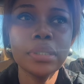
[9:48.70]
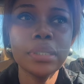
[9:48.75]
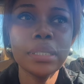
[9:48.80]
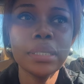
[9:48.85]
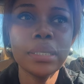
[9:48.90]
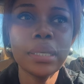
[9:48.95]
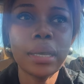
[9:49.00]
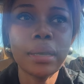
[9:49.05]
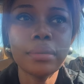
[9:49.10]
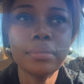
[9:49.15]

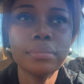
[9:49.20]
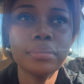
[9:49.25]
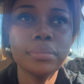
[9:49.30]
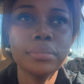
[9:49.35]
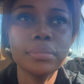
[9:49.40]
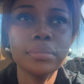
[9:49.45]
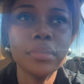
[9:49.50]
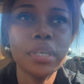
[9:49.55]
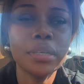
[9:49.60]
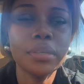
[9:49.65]
yeah,
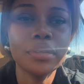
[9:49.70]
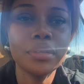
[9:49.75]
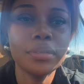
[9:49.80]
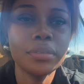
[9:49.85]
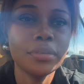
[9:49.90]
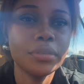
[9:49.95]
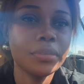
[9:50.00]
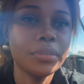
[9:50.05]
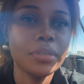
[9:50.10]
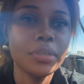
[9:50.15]
I don't
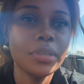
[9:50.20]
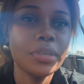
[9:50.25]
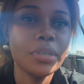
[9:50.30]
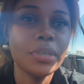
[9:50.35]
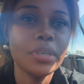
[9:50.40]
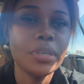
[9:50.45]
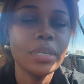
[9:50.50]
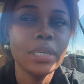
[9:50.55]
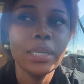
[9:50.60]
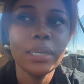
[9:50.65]
know,
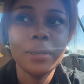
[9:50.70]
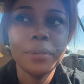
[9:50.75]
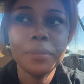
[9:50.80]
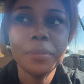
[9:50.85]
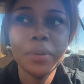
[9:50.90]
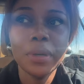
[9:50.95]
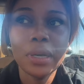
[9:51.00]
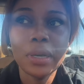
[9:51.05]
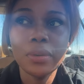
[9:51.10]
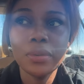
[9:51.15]

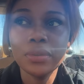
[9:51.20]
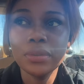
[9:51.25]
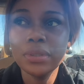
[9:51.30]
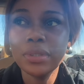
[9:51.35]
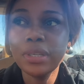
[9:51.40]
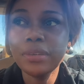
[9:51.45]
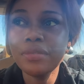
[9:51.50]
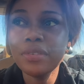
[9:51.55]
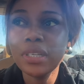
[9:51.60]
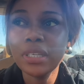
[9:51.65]
but I will
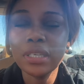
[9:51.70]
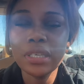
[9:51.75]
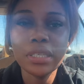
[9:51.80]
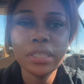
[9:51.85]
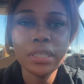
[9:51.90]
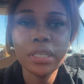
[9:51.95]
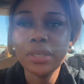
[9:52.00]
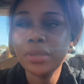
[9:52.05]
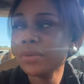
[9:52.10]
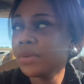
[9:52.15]
definitely
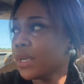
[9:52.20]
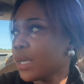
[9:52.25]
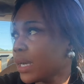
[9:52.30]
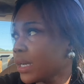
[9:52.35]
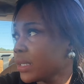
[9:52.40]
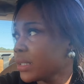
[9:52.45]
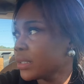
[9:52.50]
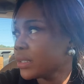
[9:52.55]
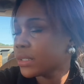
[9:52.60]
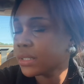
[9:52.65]
take you
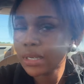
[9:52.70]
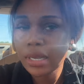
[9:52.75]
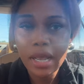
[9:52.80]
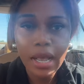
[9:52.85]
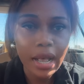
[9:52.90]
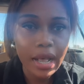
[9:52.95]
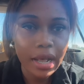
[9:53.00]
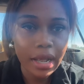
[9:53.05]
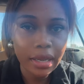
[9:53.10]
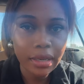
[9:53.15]
guys
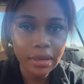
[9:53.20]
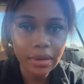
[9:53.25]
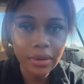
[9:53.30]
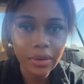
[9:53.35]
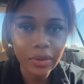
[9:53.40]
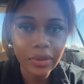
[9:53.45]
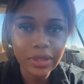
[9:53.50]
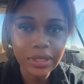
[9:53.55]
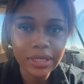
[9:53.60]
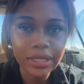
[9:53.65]

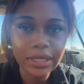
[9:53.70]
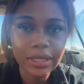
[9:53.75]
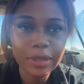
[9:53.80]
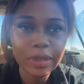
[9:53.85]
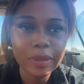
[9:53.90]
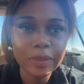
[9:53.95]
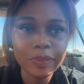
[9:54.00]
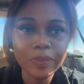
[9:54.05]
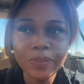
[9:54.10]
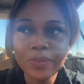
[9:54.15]
along.
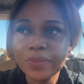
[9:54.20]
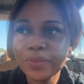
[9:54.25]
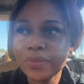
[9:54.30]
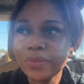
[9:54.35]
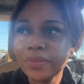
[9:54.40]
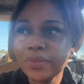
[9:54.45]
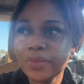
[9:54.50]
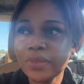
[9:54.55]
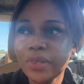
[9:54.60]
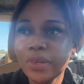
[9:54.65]

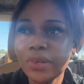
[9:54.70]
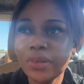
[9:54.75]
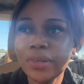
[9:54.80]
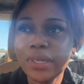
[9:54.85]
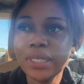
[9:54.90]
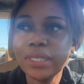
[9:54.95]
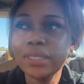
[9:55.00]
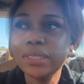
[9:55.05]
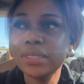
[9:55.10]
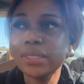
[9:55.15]
All right,